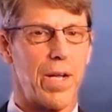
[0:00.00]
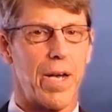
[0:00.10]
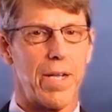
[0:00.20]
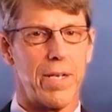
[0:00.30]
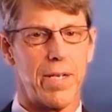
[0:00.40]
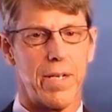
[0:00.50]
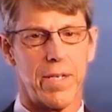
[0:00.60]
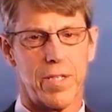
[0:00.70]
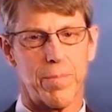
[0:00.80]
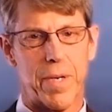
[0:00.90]
I did a
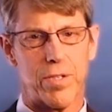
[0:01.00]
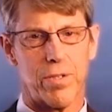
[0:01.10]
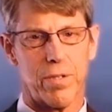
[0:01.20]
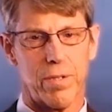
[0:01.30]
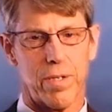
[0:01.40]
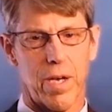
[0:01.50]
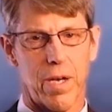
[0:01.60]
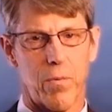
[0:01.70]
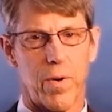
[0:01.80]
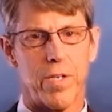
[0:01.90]
special
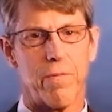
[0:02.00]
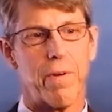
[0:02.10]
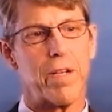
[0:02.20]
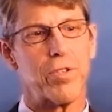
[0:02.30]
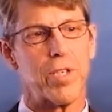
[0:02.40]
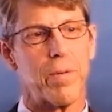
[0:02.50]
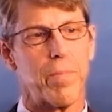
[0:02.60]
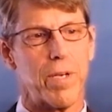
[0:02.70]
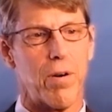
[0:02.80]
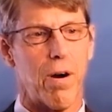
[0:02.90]
one-year fellowship
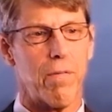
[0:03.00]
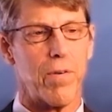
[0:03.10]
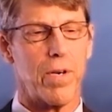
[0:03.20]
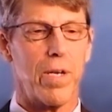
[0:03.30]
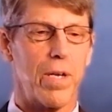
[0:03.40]
at Harvard,